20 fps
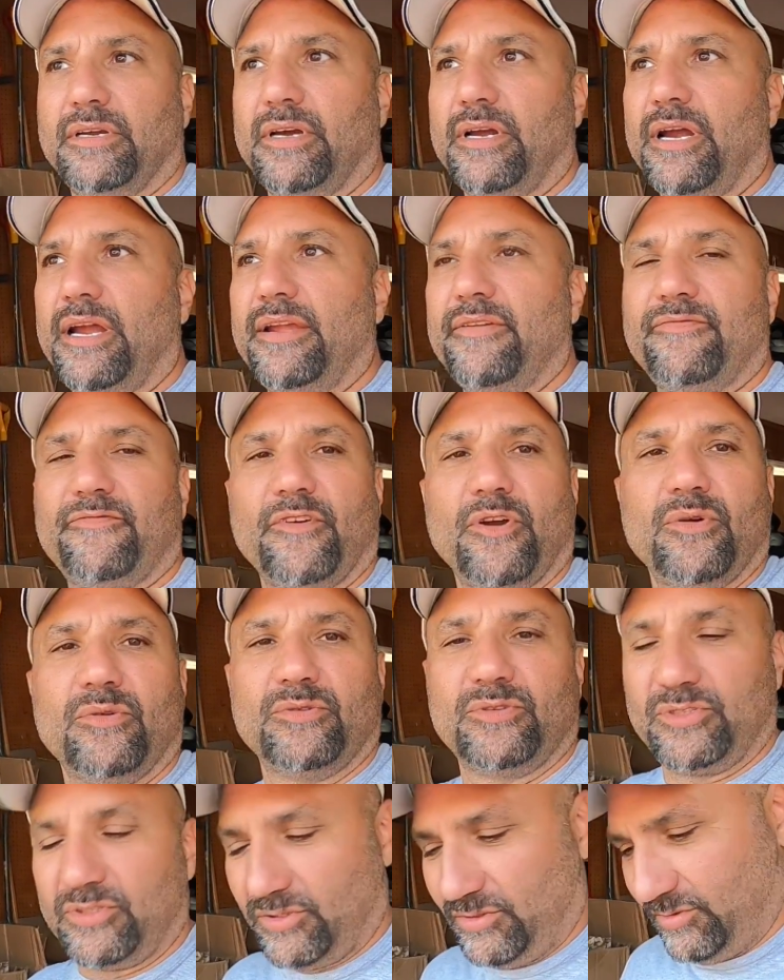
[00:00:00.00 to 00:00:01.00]
All right,
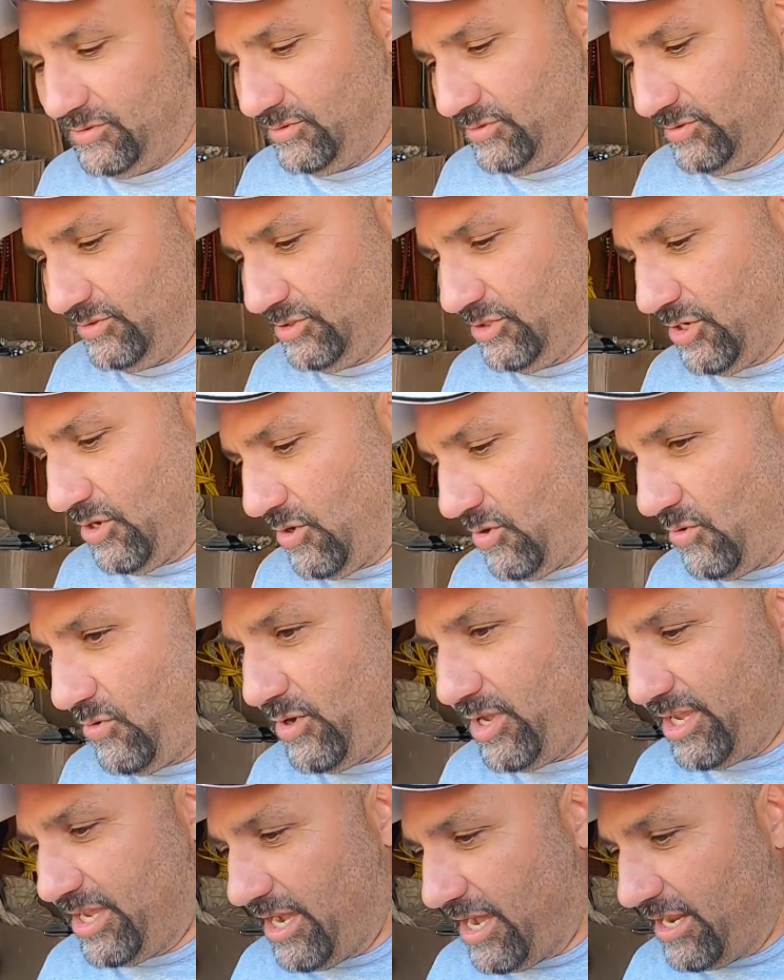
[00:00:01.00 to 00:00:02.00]
folks, so
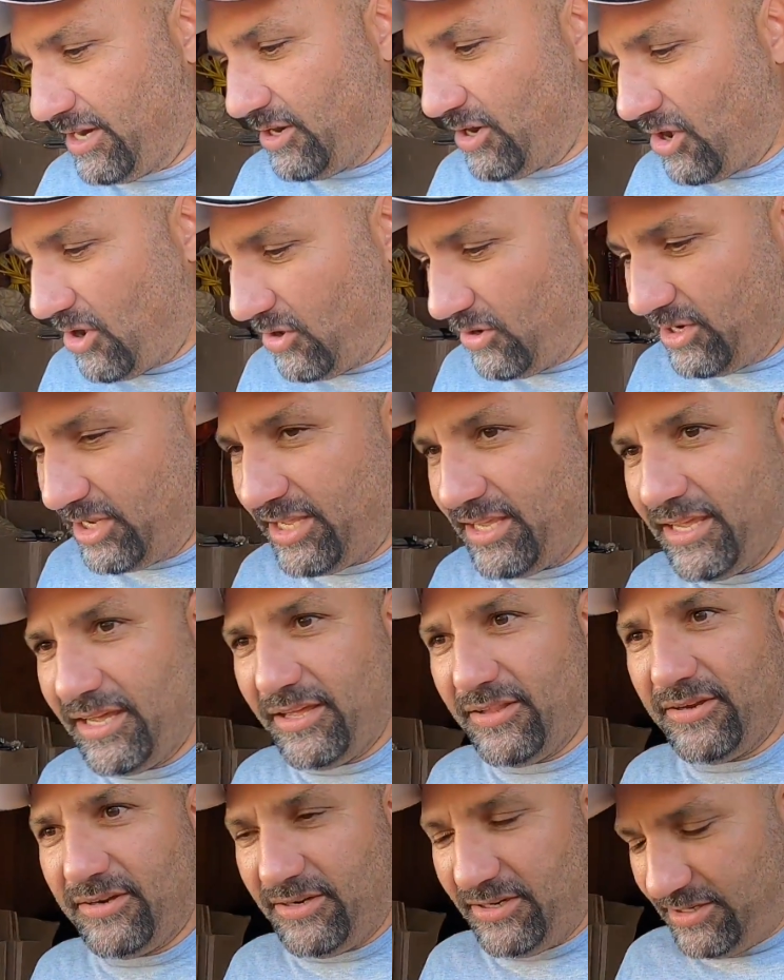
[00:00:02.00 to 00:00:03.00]
we got it all
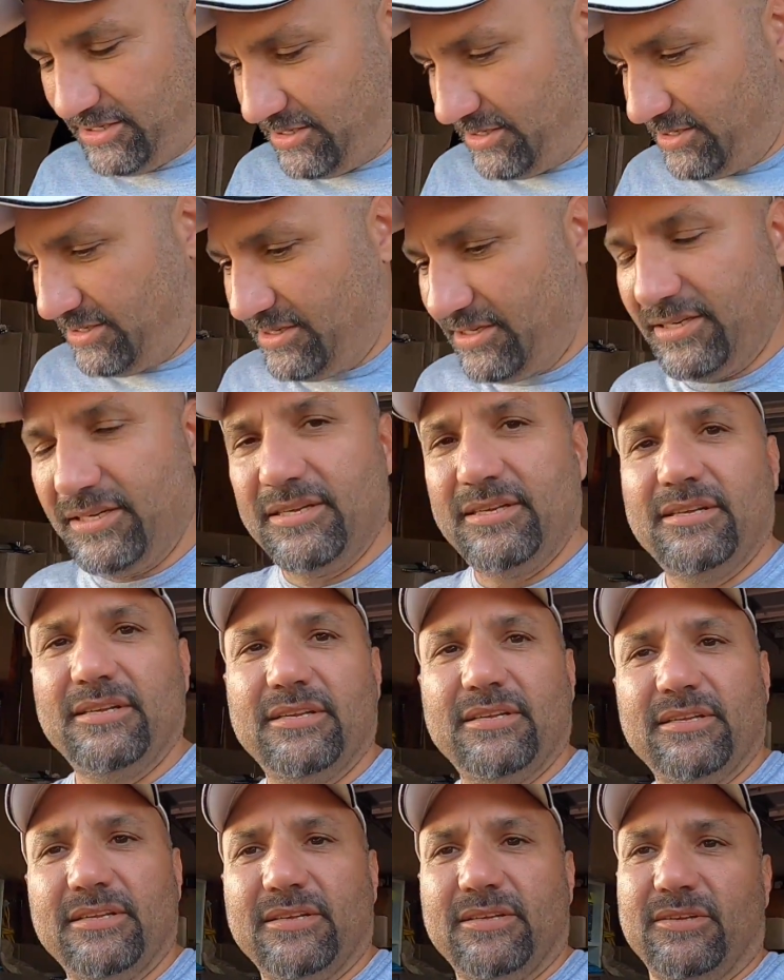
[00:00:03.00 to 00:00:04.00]
together.
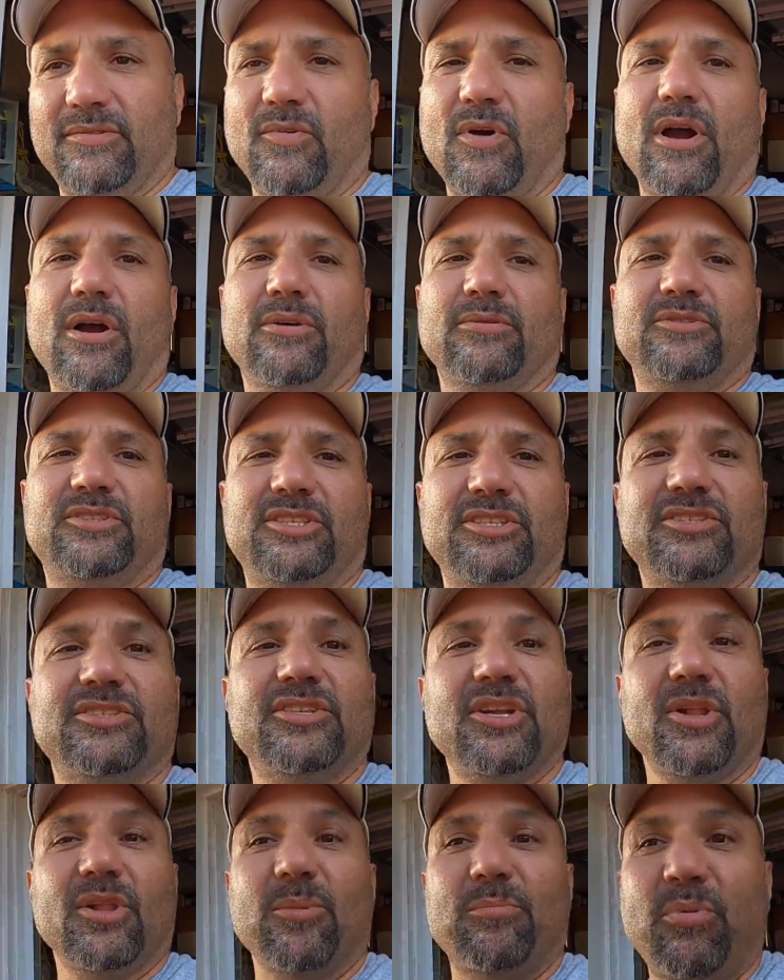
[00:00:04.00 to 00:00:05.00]
Well, she's
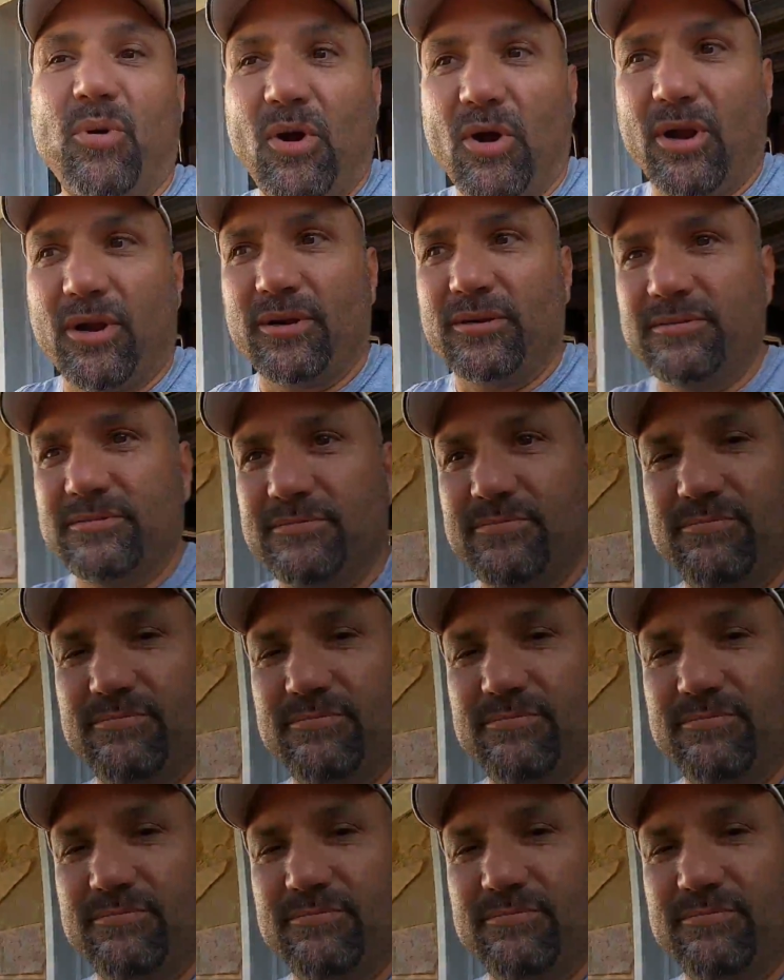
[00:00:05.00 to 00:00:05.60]
still apart,